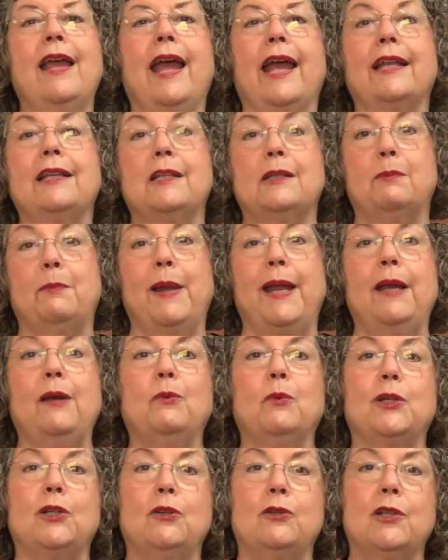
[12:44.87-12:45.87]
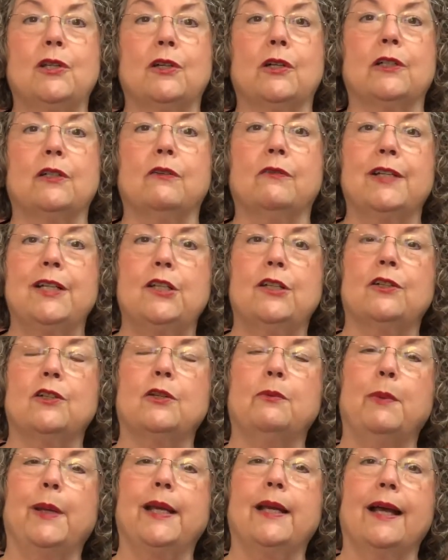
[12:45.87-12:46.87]
and Spain when you start to
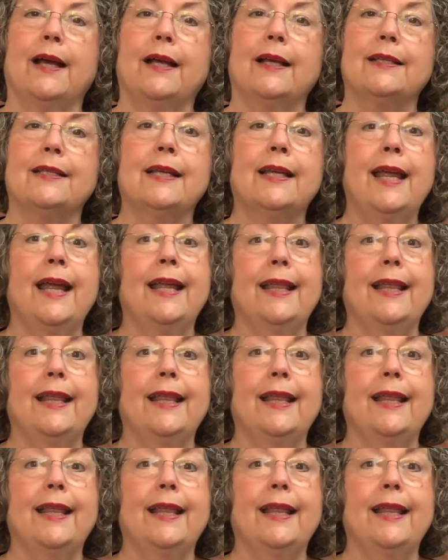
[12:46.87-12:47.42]
research, because